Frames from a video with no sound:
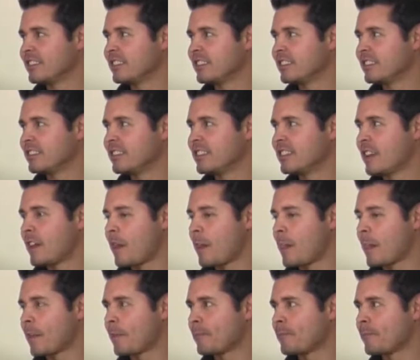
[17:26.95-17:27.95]

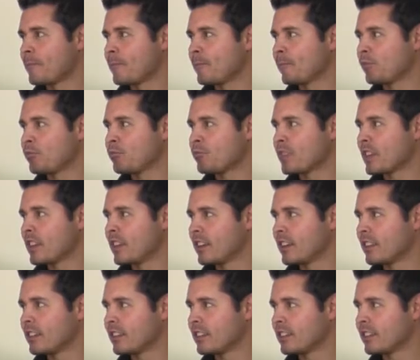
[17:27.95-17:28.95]

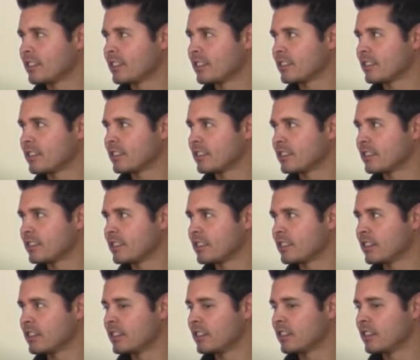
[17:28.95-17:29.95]

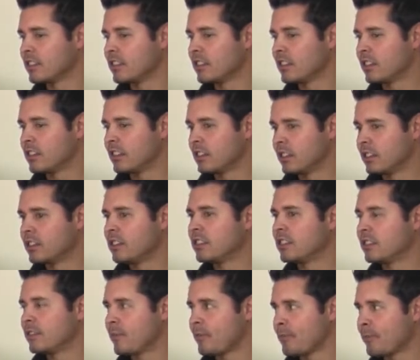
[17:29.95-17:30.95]

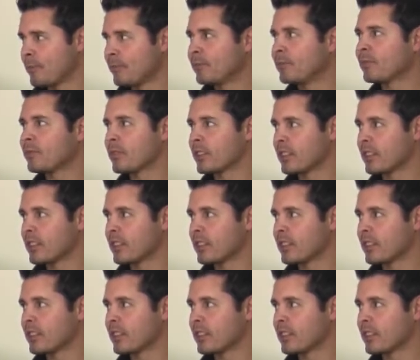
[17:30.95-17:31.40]
This person isn't speaking.